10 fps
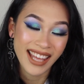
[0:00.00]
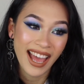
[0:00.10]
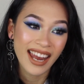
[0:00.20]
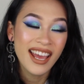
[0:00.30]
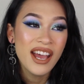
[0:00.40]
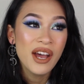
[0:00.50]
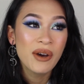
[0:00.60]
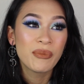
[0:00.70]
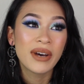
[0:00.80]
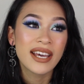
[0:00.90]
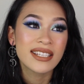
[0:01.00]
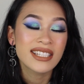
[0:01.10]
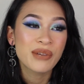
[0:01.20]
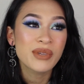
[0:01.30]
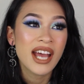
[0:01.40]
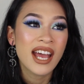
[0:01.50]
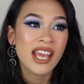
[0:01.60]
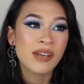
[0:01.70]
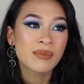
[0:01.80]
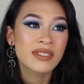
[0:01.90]
that, but
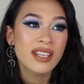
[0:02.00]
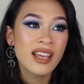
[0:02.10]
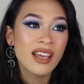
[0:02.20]
sometimes